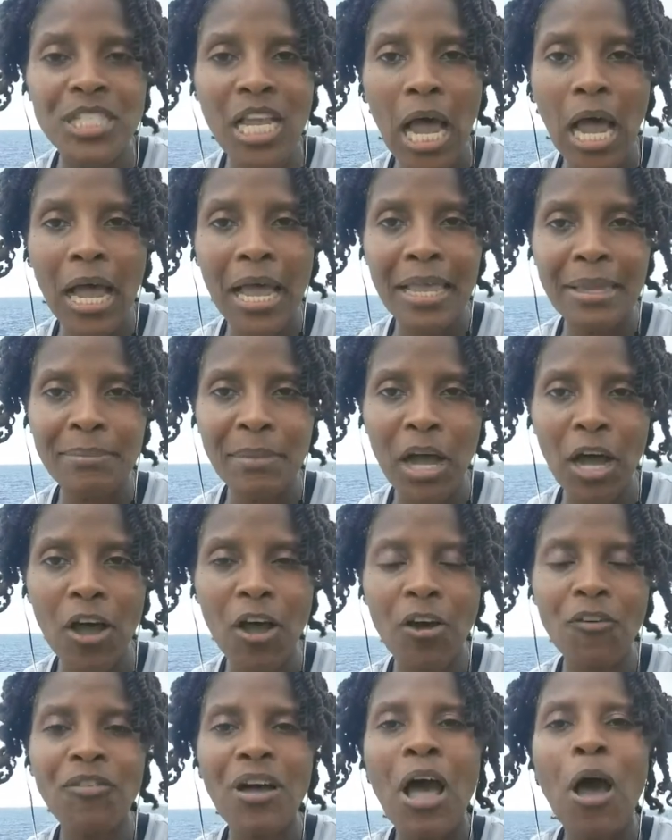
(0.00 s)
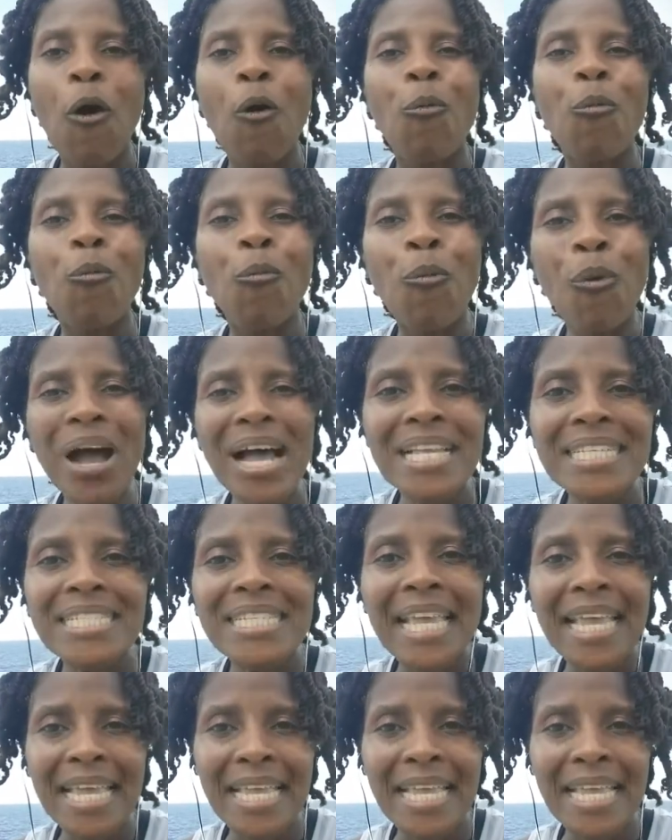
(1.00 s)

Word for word: time of what